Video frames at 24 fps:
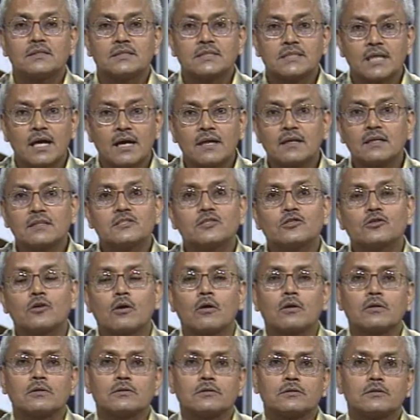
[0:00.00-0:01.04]
Sehgal's
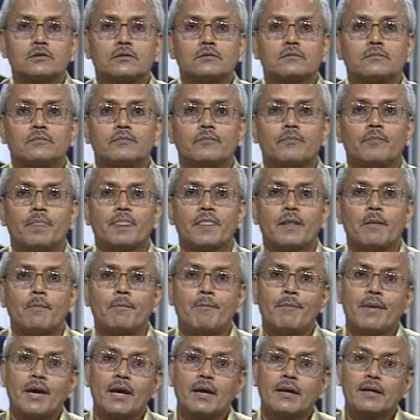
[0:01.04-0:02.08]
songs
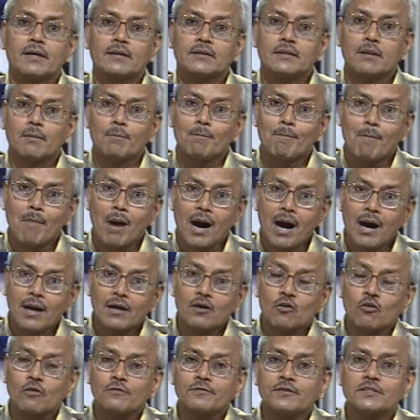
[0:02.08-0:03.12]
bear the
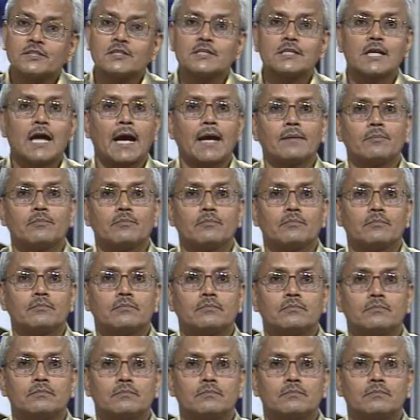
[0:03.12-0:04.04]
mark of his time,